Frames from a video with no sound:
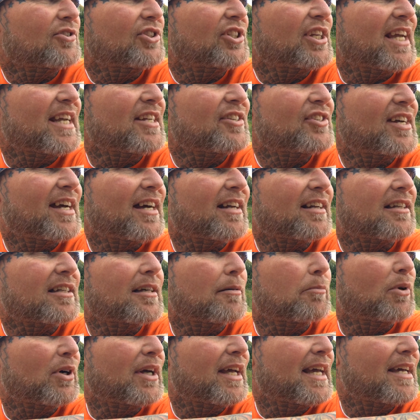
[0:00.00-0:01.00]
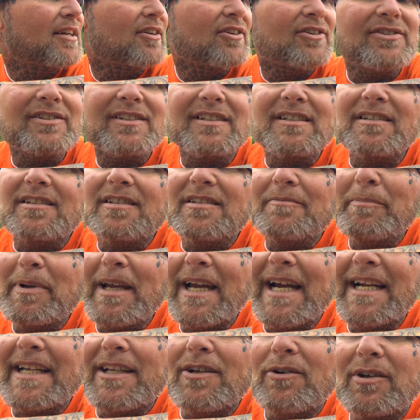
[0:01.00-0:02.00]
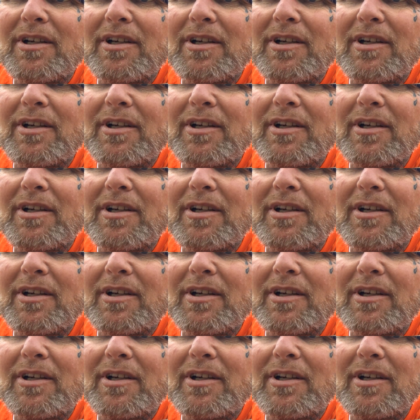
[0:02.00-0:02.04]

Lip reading: change out a couple headers and a patio